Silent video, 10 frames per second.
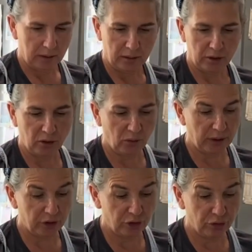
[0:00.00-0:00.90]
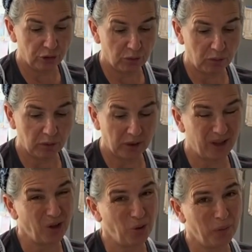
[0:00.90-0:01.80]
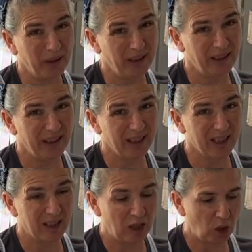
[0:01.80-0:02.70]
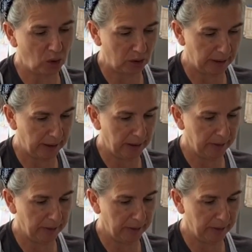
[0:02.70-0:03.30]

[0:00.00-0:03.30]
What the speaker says: So as usual, we're going to open the lid slowly.